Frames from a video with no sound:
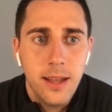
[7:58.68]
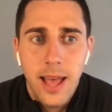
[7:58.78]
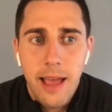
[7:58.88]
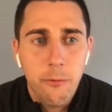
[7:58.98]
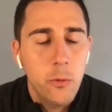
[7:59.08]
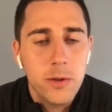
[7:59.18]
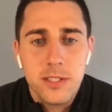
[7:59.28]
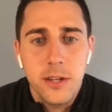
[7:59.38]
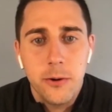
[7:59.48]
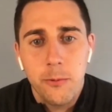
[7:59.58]
Everyone wants
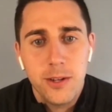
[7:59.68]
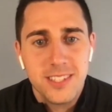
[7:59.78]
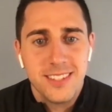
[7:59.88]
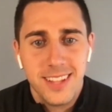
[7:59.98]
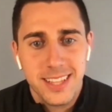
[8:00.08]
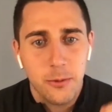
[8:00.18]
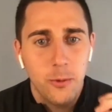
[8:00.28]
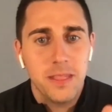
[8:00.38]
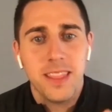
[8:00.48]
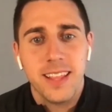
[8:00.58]
to know what's like the
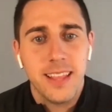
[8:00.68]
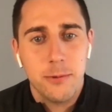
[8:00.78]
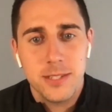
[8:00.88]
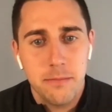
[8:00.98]
one thing that was the